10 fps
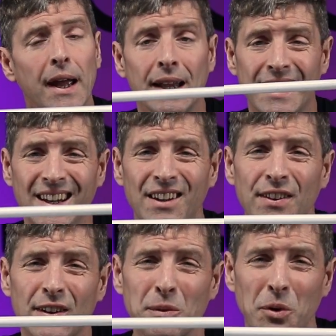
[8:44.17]
In these,
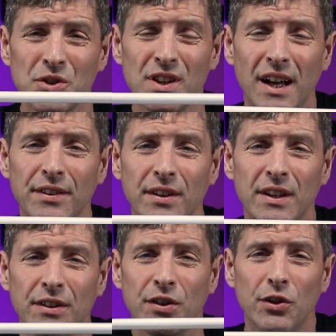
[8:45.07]
there's much less. In
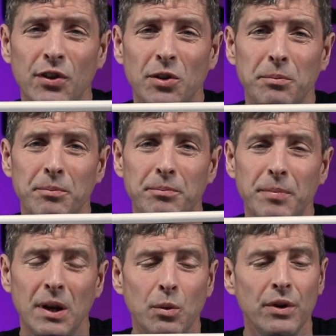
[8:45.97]
these
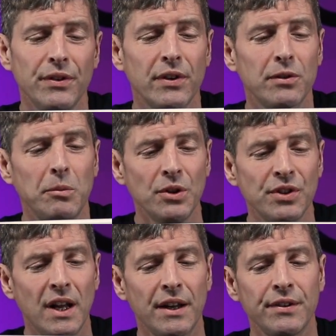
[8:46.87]
UVB ones, there's
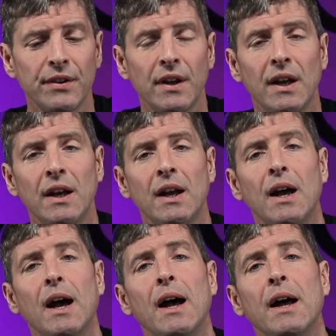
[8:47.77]
much less.
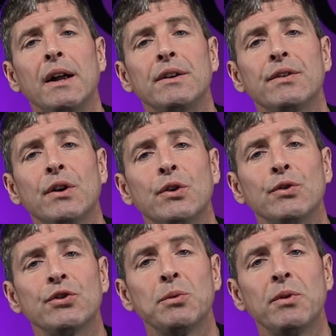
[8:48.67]
And so
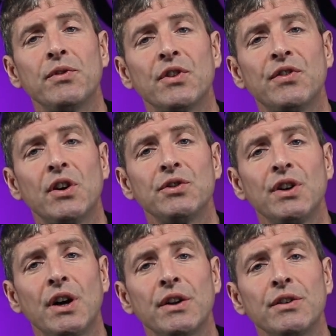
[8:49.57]
some of the
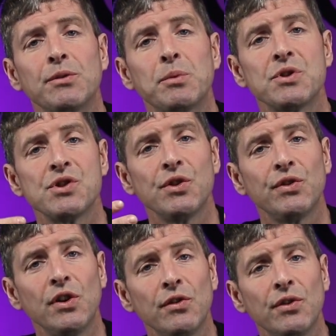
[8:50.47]
photons
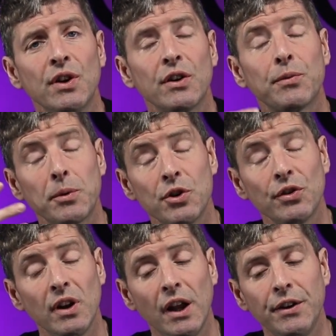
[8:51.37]

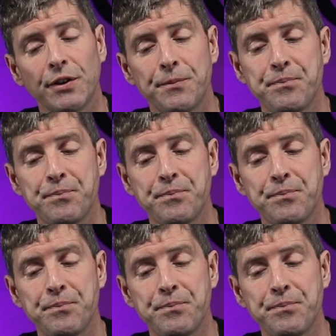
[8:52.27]
produce light,